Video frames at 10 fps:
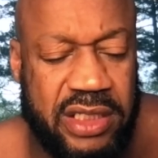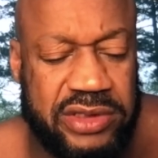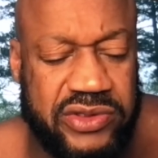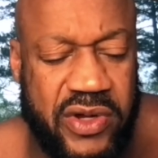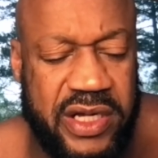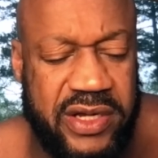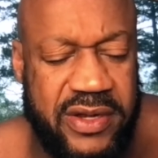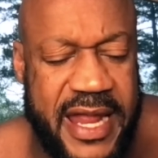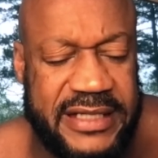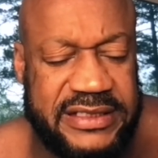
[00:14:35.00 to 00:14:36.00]

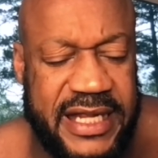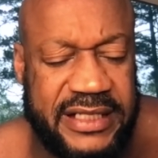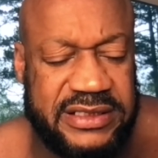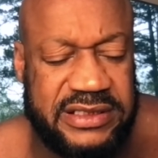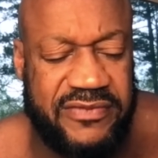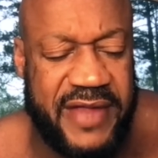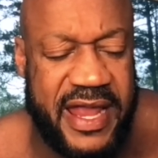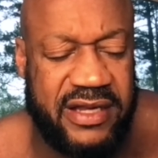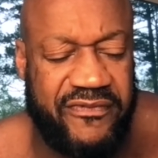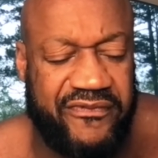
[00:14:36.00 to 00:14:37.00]
Joyner had texted
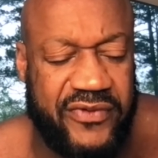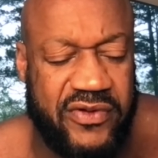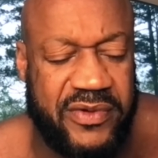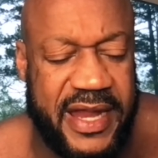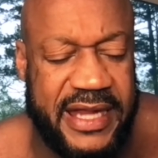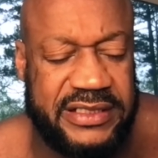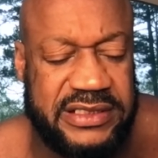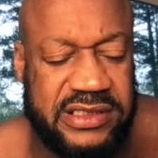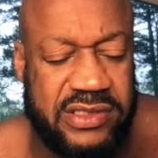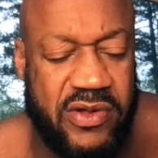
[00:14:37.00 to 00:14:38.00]
Savannah Fulmer,
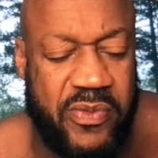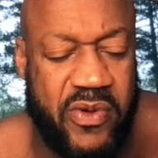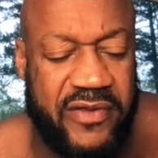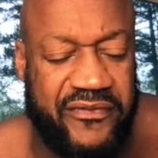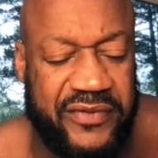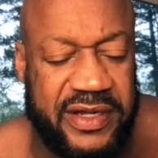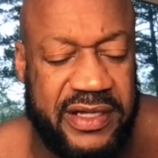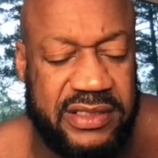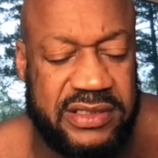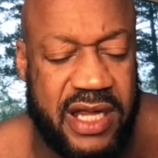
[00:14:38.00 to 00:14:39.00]
18, and her
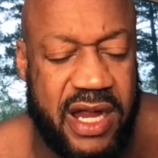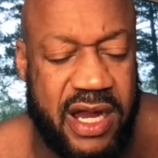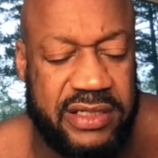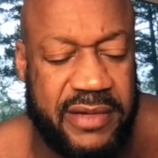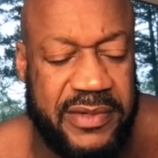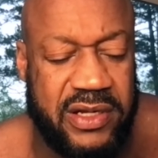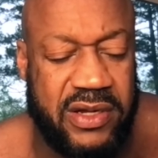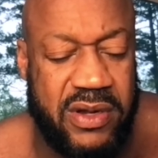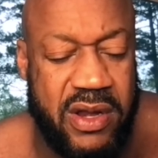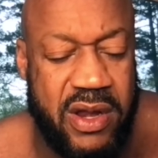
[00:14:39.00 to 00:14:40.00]
boyfriend,
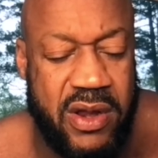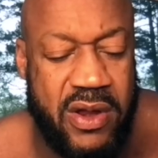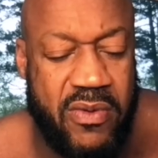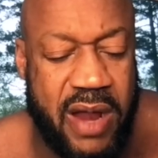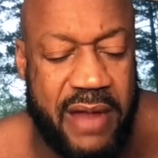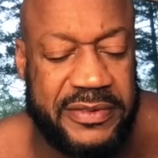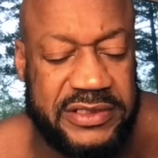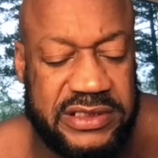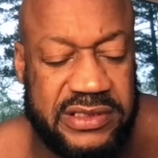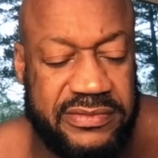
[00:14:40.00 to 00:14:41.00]
Damir
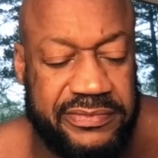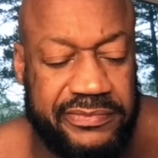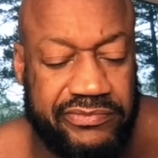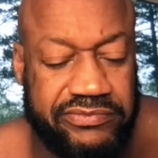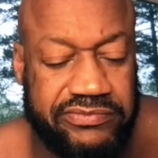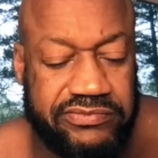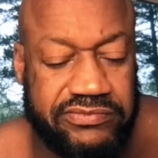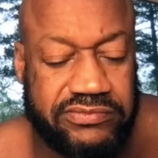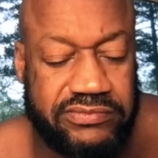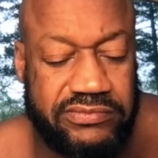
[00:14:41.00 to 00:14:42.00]
Robinson,
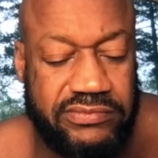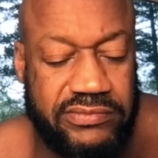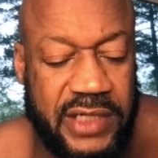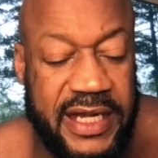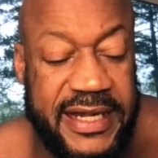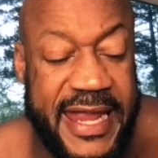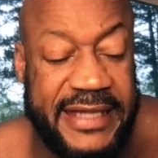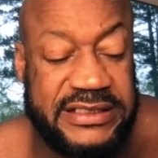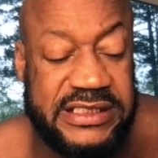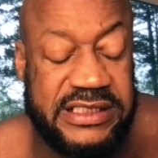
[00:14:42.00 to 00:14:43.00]

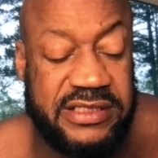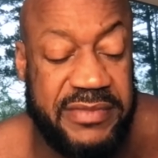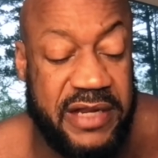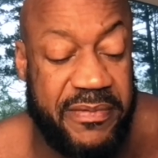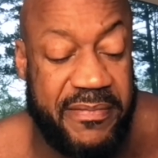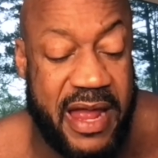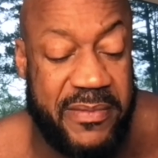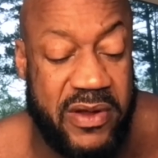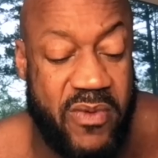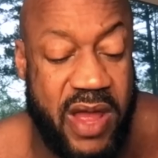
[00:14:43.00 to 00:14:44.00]
19, to meet him by
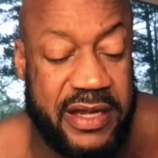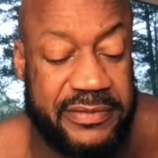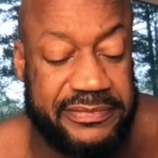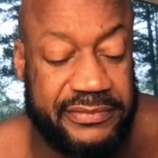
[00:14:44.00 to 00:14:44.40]
marijuana.